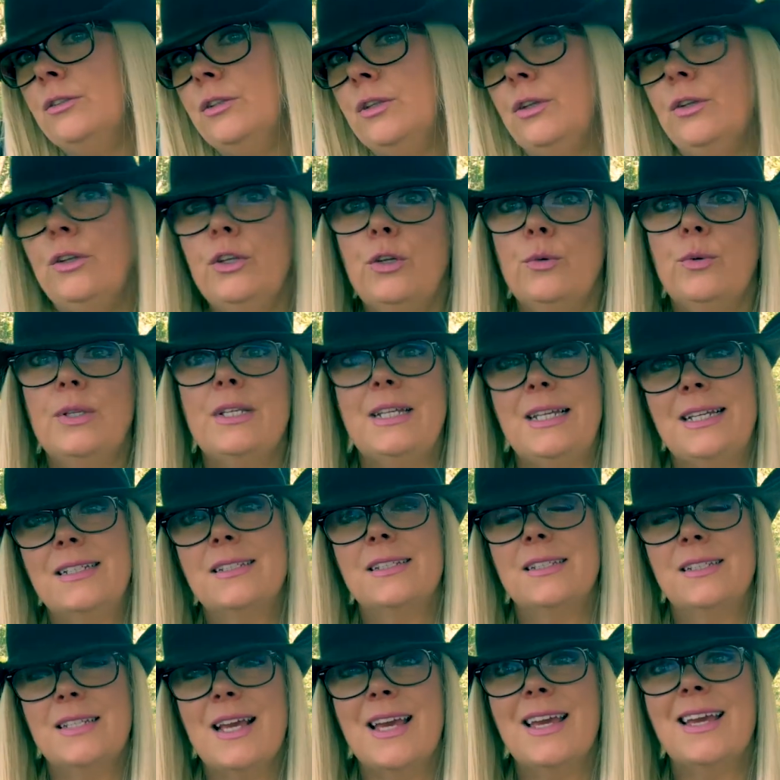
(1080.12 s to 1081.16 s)
you would need
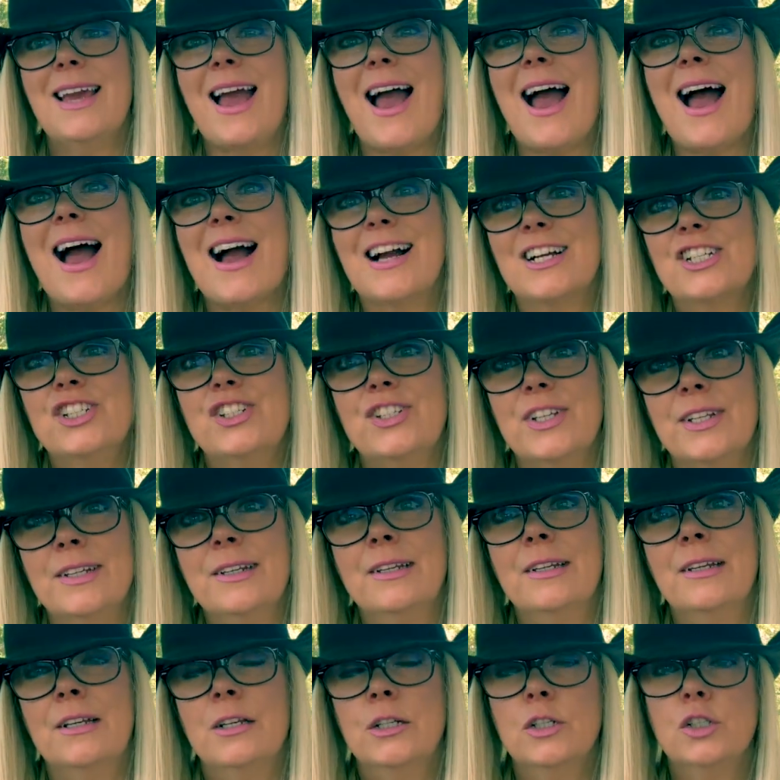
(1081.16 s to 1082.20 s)
to take
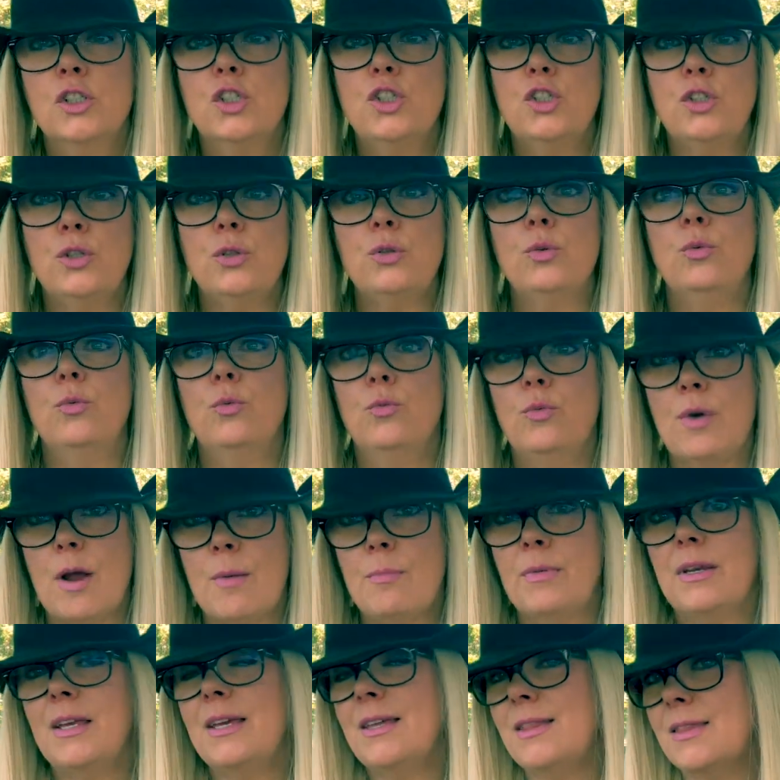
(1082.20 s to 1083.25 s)
action to
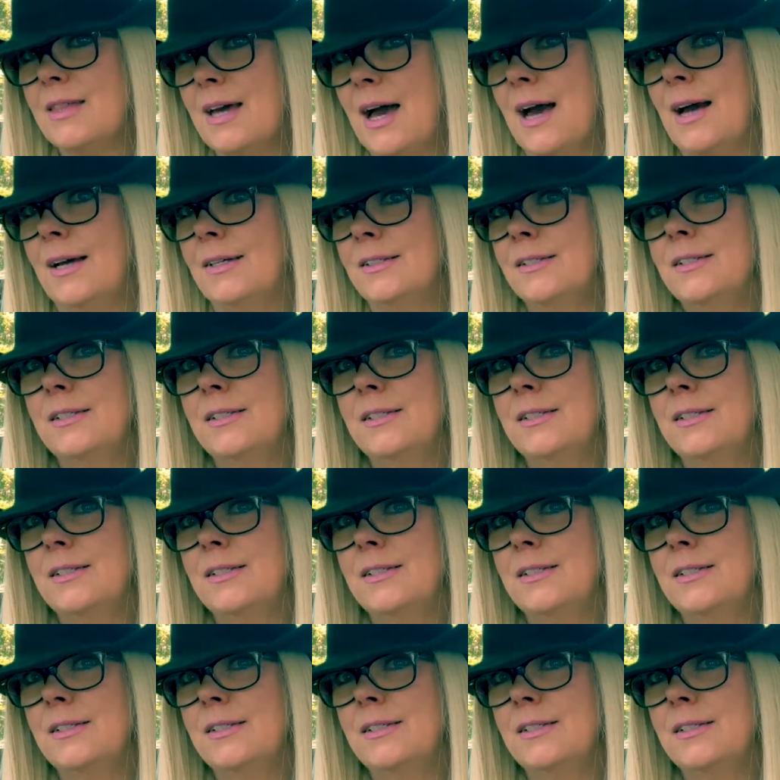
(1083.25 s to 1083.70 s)
remedy that